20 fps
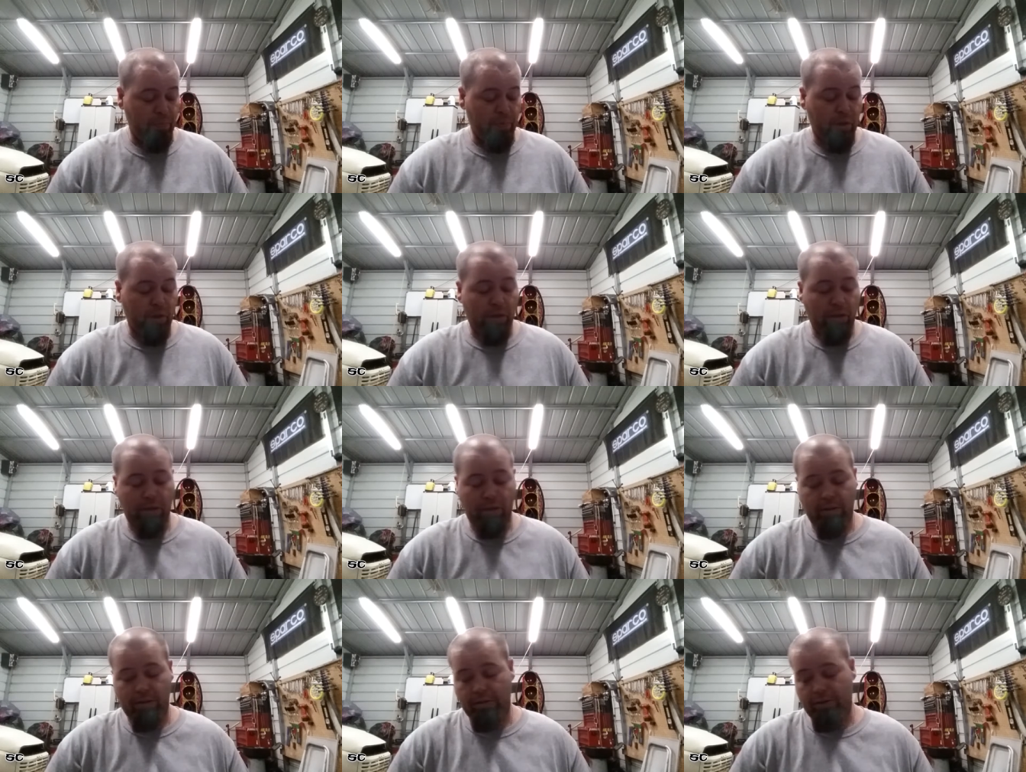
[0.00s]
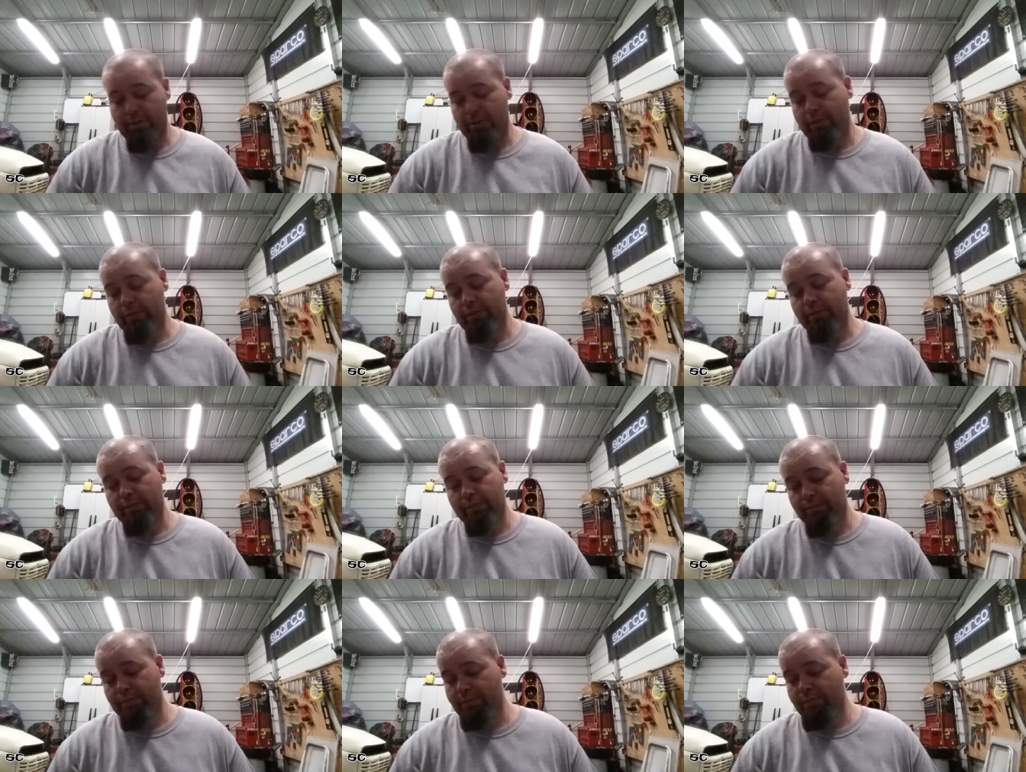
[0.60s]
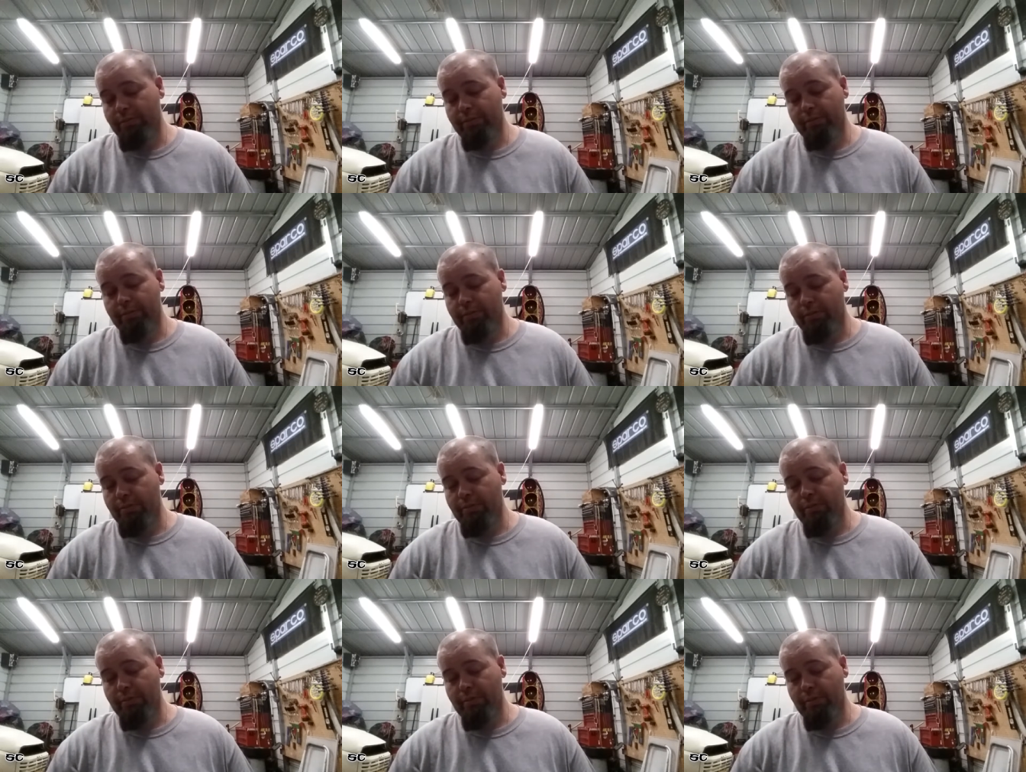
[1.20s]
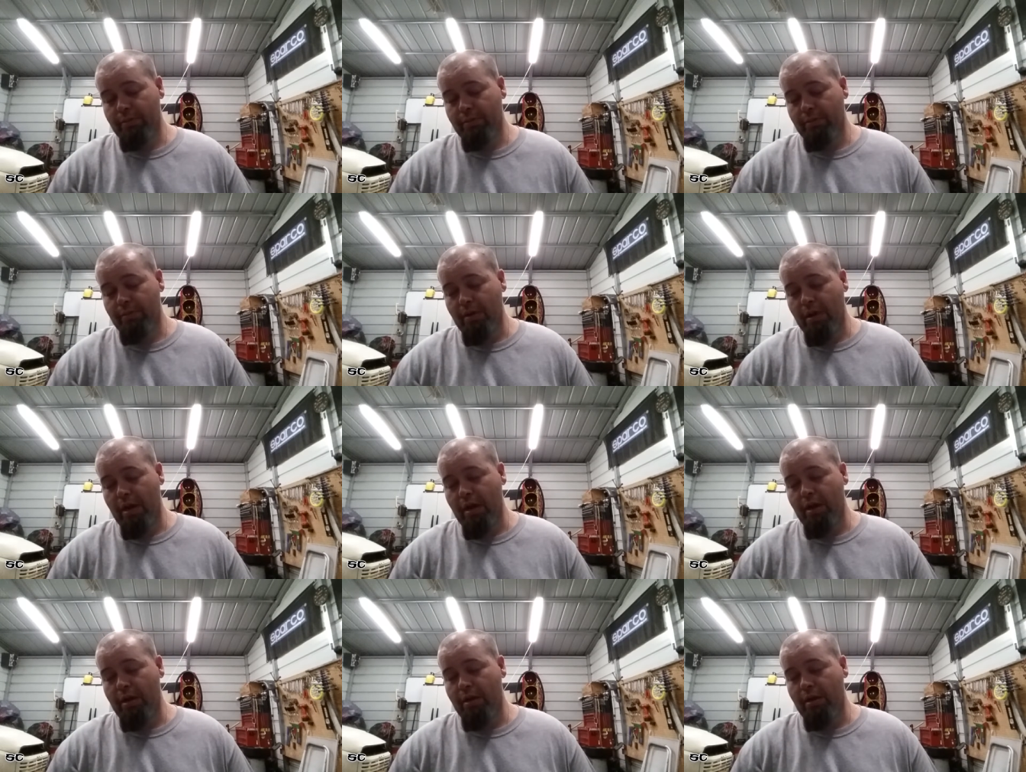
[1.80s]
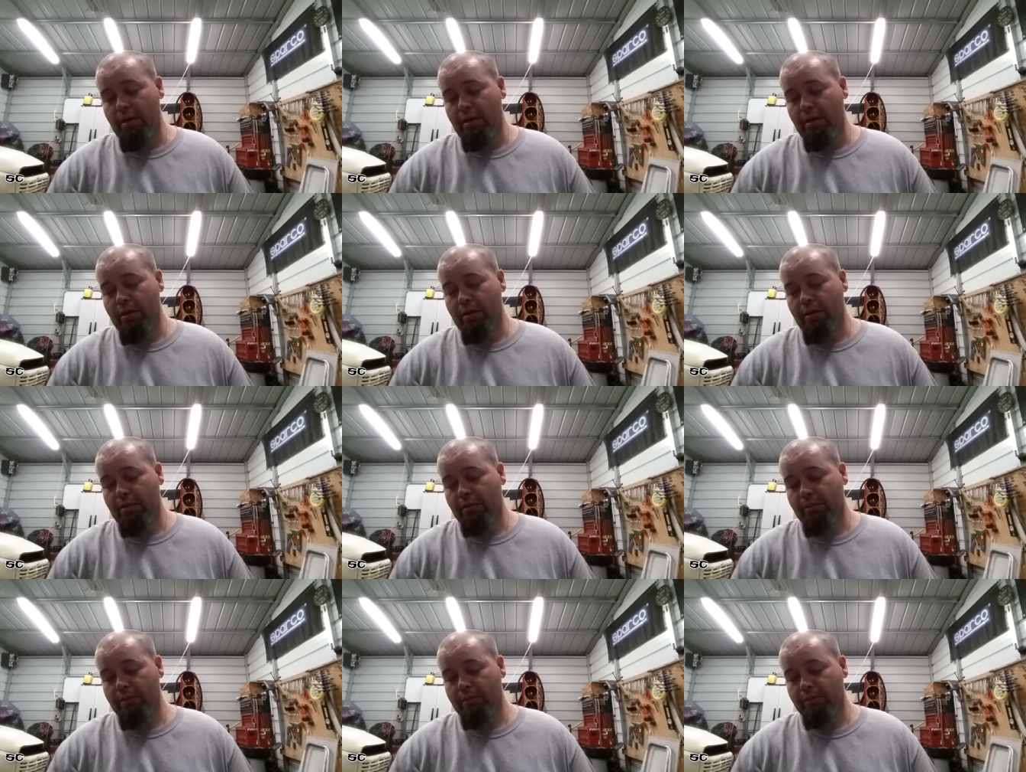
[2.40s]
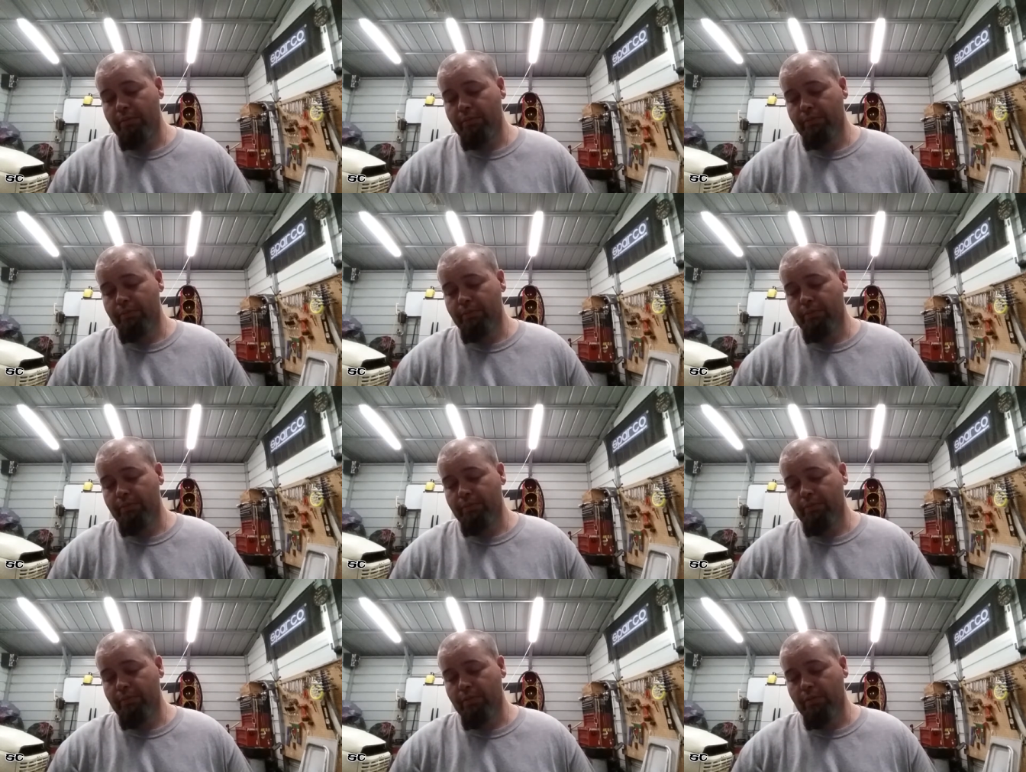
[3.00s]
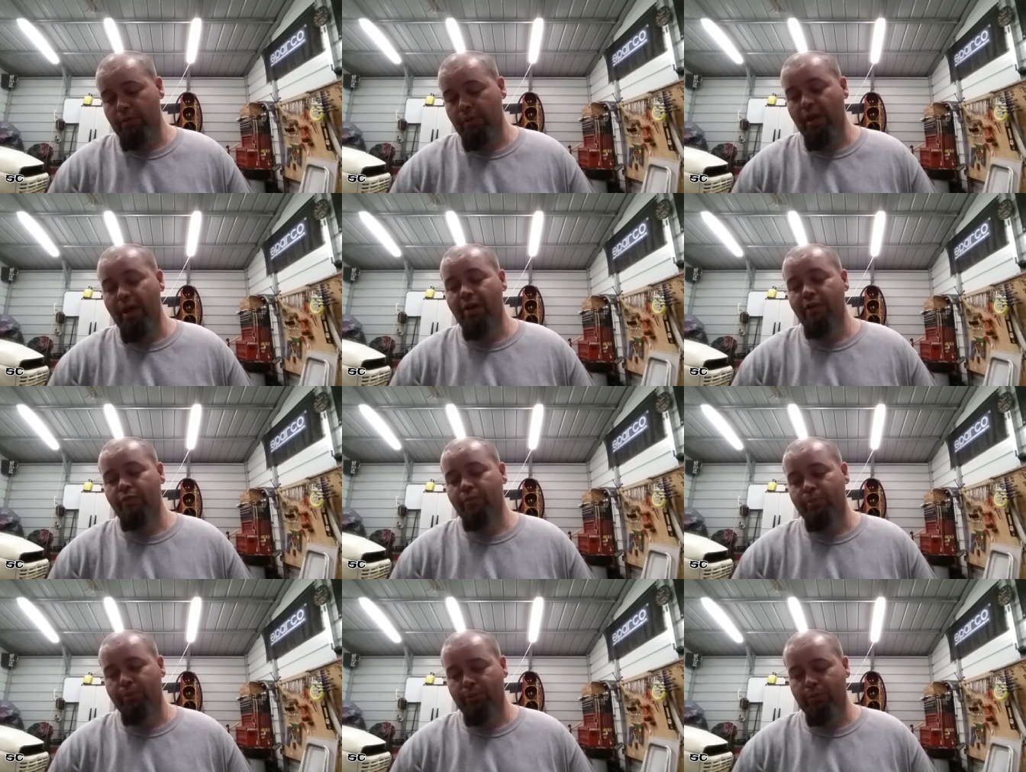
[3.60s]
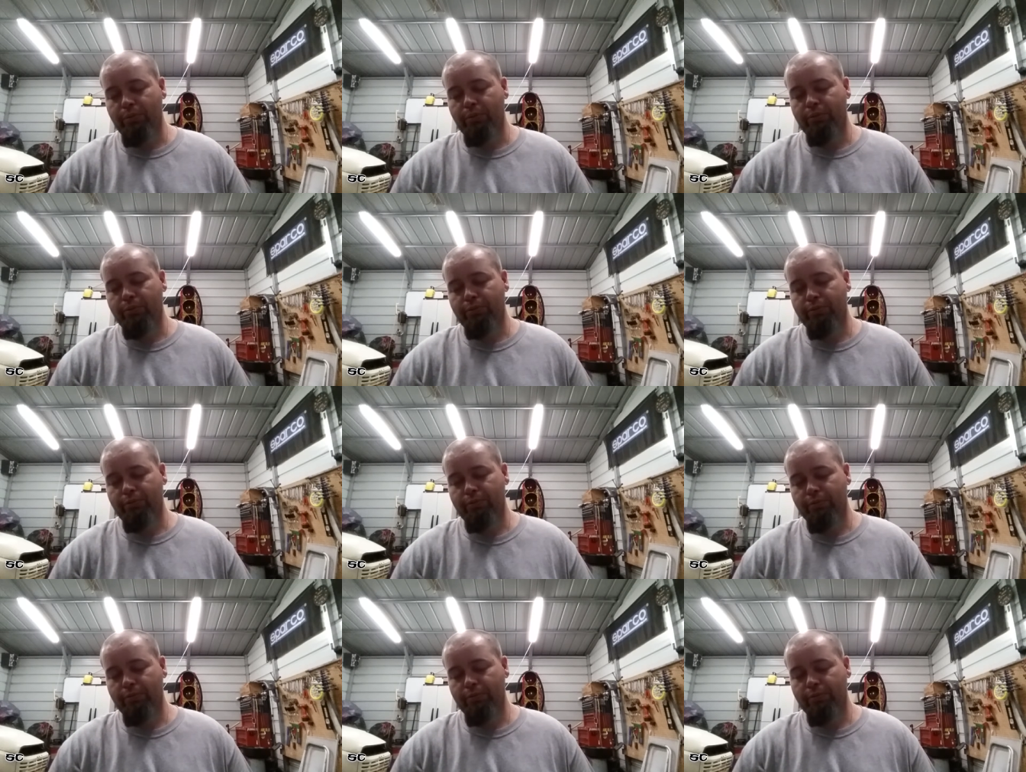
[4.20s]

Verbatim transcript: uh, a LifeProof,